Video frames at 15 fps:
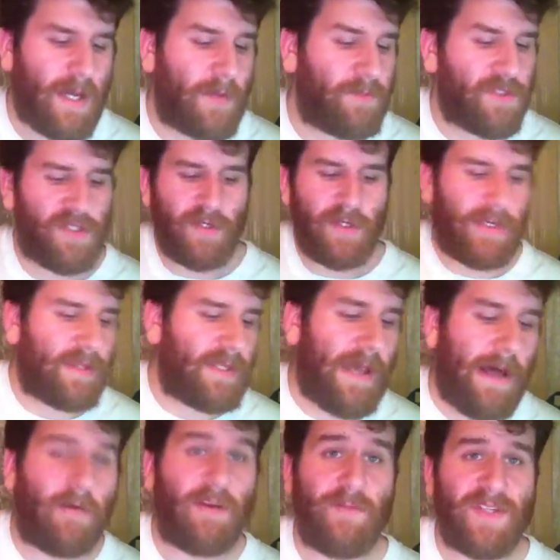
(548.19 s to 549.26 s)
I'm just looking at the
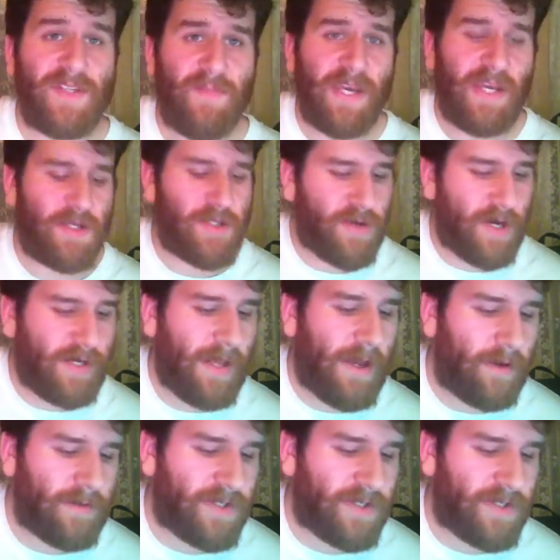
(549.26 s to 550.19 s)
Alchemist page right now.